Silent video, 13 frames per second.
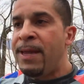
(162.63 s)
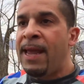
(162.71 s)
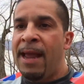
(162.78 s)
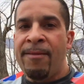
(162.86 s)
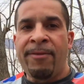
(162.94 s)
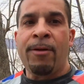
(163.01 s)

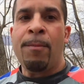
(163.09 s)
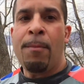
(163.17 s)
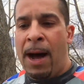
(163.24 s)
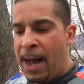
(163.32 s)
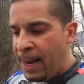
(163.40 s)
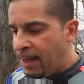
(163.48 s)
behavior and
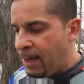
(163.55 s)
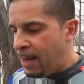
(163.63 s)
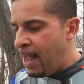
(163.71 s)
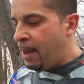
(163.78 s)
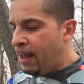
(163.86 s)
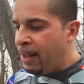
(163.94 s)
mind,
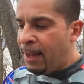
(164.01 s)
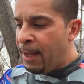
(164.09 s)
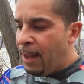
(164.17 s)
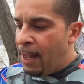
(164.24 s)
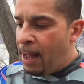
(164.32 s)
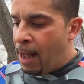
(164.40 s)
and how to
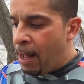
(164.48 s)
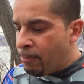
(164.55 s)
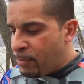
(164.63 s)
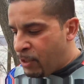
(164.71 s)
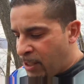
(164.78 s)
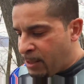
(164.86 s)

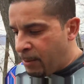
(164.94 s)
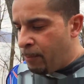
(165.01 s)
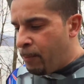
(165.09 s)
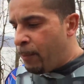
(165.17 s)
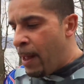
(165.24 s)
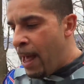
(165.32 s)
just
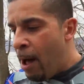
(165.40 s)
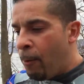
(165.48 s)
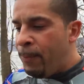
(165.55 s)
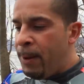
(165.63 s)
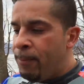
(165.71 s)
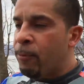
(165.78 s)

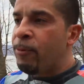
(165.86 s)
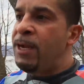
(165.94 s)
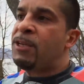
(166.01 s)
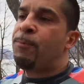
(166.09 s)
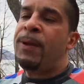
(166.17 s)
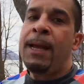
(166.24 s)
help people
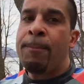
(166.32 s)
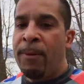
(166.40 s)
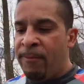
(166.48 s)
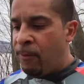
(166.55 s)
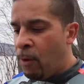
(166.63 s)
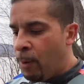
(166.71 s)
reach peak
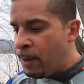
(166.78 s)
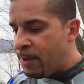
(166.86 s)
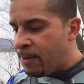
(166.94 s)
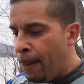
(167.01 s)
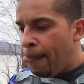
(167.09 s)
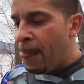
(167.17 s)

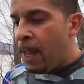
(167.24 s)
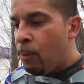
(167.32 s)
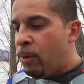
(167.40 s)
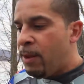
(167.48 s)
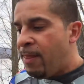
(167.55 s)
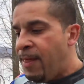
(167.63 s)
performance.
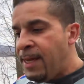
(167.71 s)
And one of the